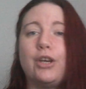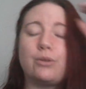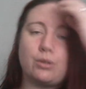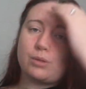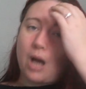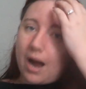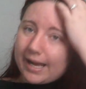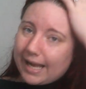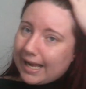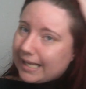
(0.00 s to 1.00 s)
to dye
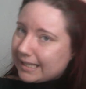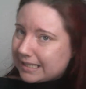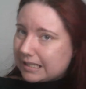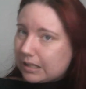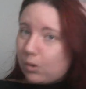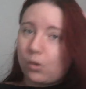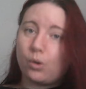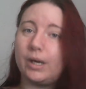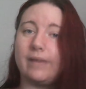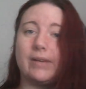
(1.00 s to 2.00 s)
it or
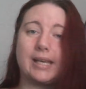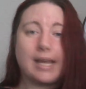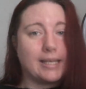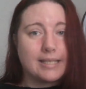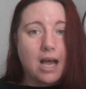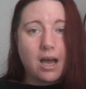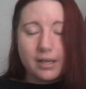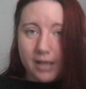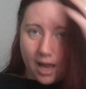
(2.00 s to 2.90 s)
even get it done.